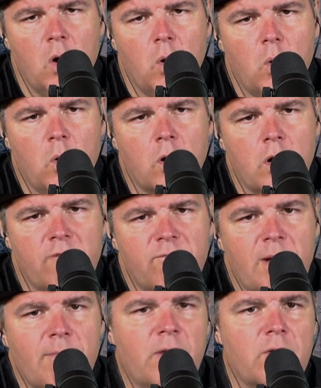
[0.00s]
Or if
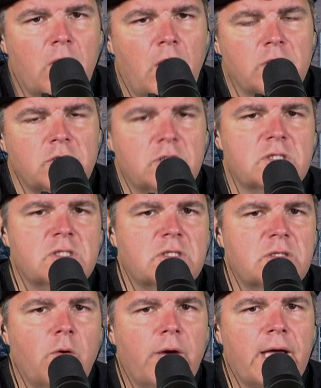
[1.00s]
my mother-in-law is just
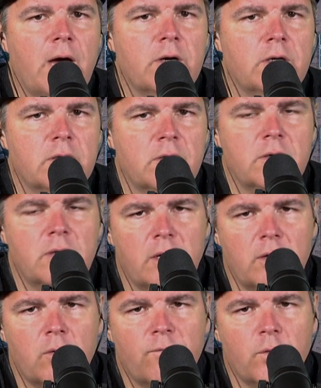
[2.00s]
going out under the
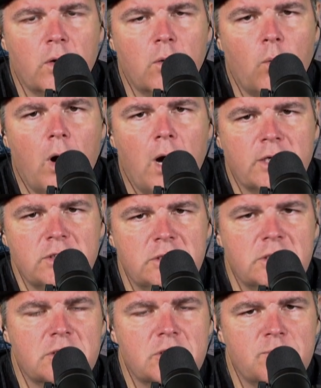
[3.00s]
for a walk, she
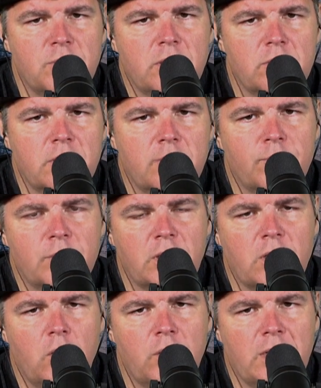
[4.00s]
can just put the
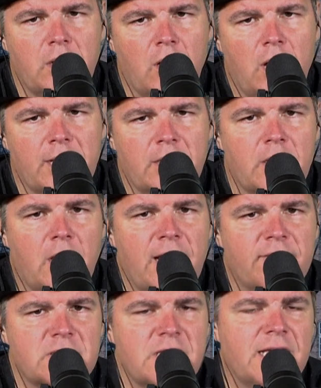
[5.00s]
code in and lock it and not
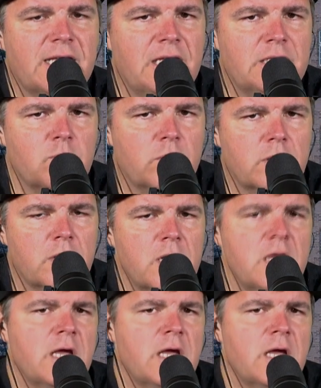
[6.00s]
have to take keys with her,